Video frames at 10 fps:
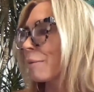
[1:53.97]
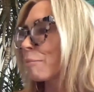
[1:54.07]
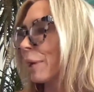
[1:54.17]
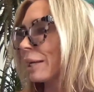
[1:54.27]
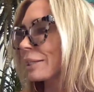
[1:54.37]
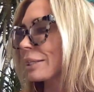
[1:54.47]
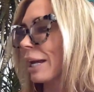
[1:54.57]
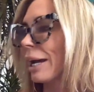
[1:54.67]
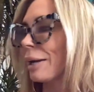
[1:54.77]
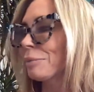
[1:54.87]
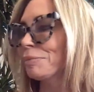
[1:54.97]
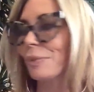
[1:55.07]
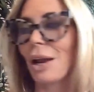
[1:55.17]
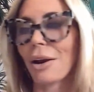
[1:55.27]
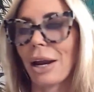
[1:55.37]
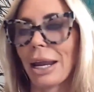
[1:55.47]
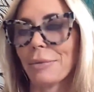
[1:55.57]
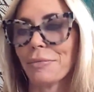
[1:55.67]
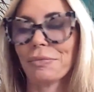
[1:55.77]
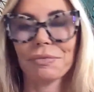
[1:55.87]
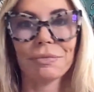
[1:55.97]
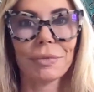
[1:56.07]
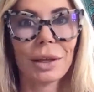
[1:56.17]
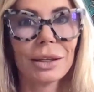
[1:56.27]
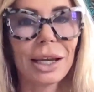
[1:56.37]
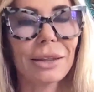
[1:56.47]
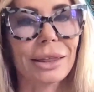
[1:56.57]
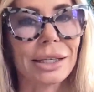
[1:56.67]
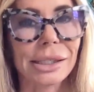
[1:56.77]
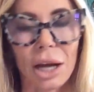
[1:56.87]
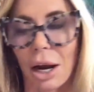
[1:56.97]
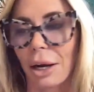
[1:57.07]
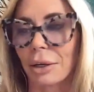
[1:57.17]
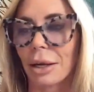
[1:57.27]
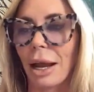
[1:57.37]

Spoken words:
But all right, look at this card.